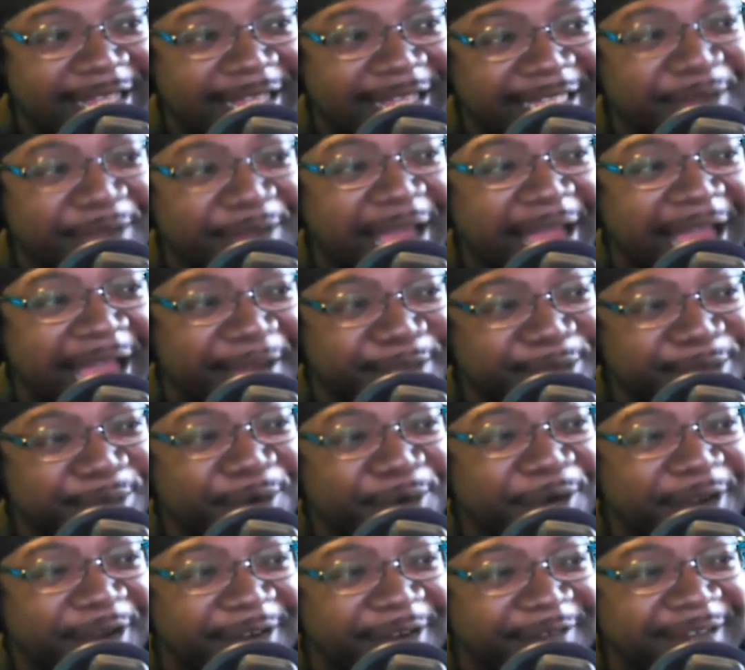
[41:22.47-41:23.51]
That's why I was
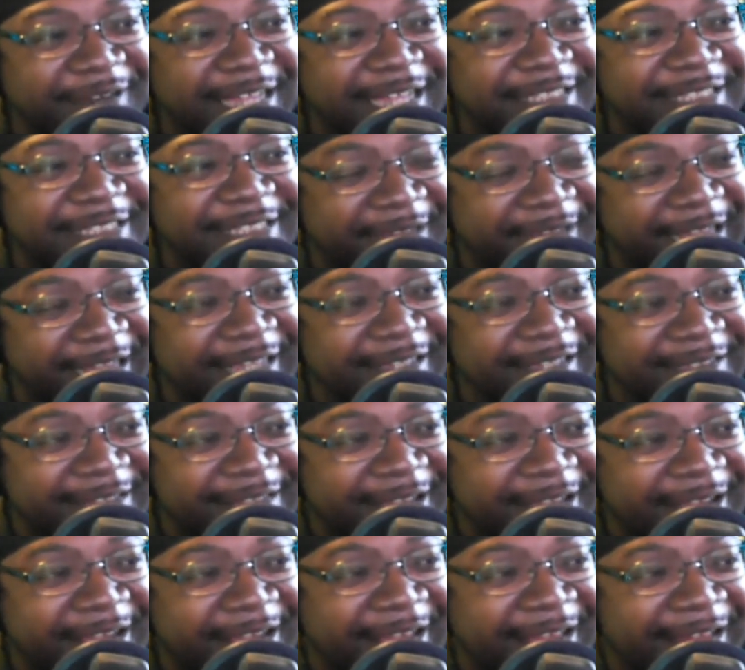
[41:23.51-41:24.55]
born and raised in Rock Hill,
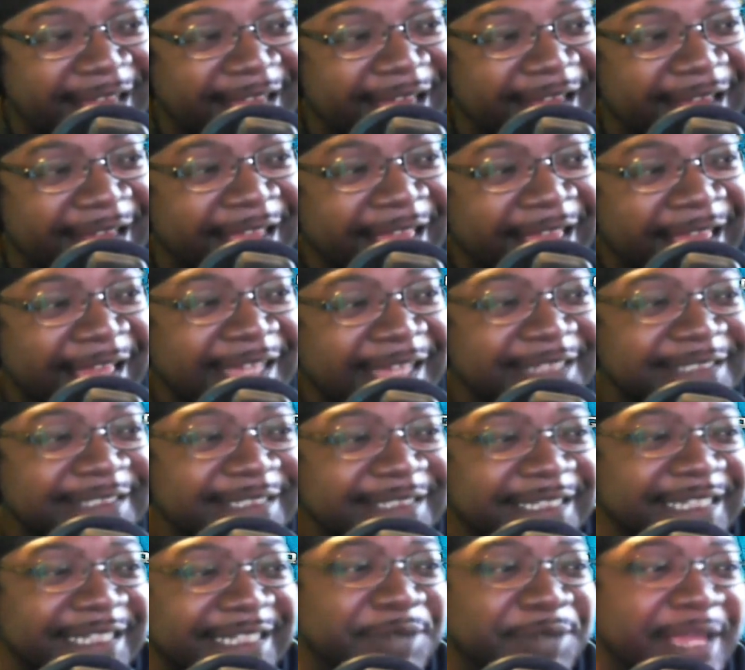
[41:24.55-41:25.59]
South Carolina.
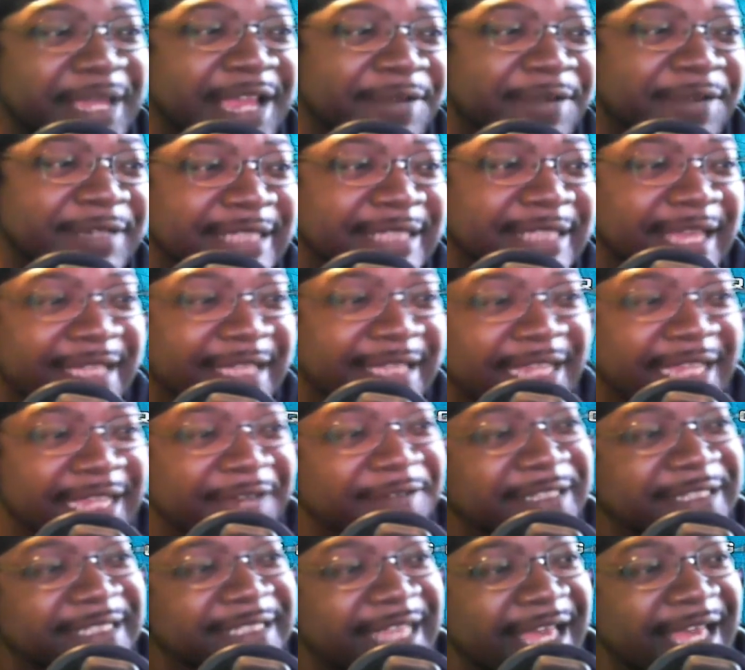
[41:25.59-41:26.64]
That's what Henry says.
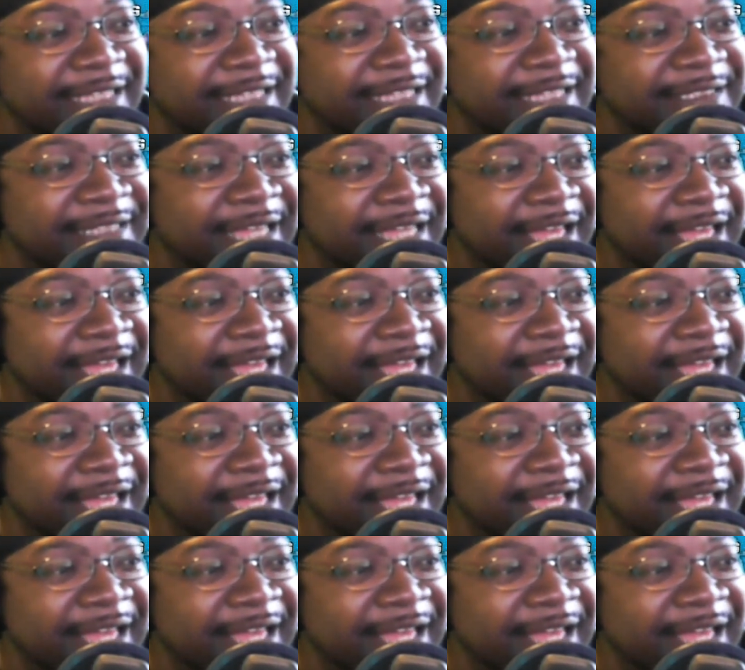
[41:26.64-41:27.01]
Henry says,